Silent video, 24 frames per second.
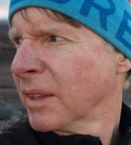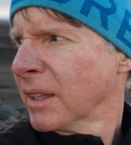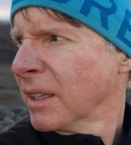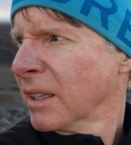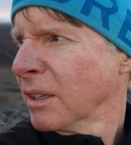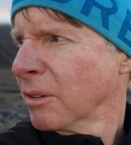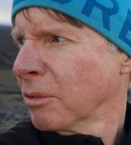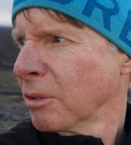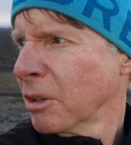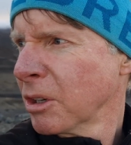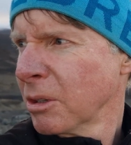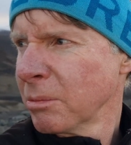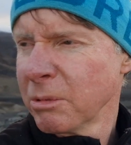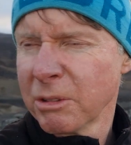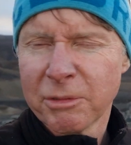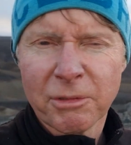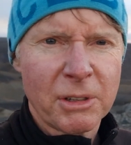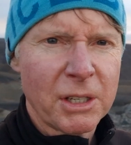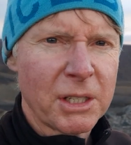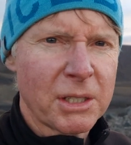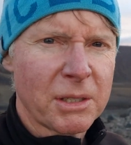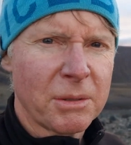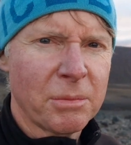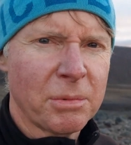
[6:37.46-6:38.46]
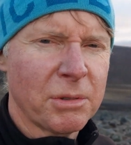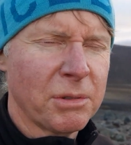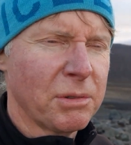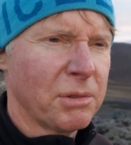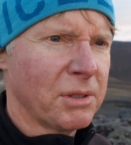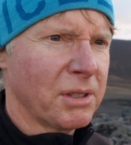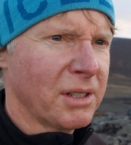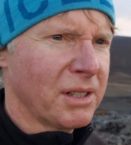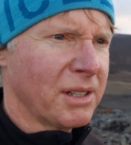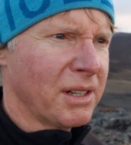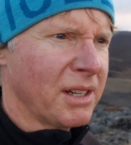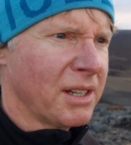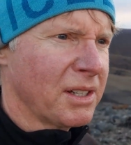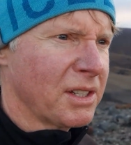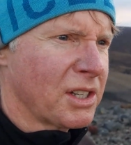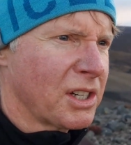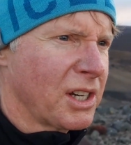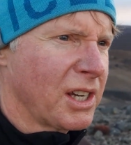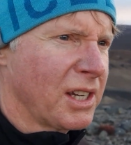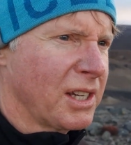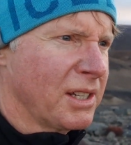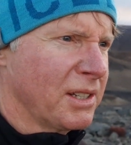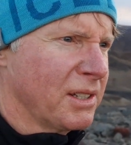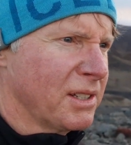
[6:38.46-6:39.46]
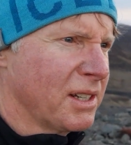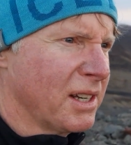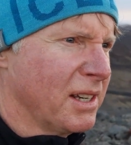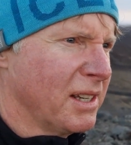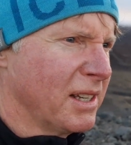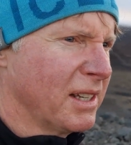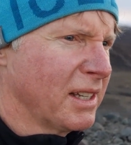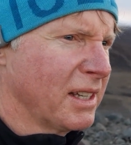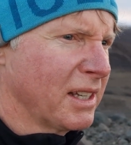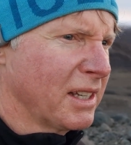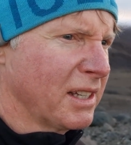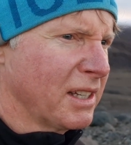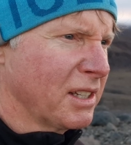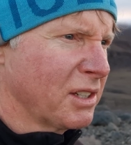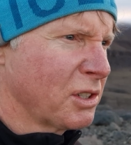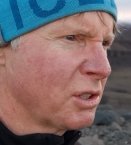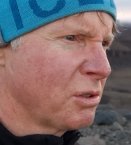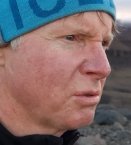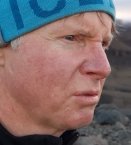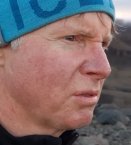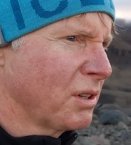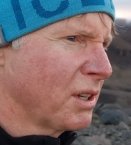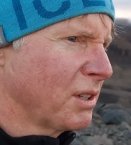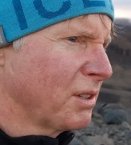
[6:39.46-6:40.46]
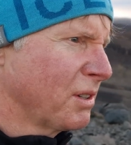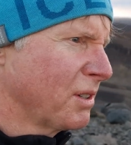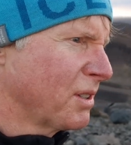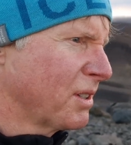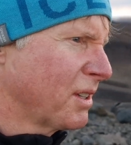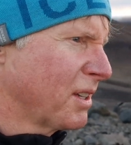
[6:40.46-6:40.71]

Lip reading: you've got to be flexible and change at short notice.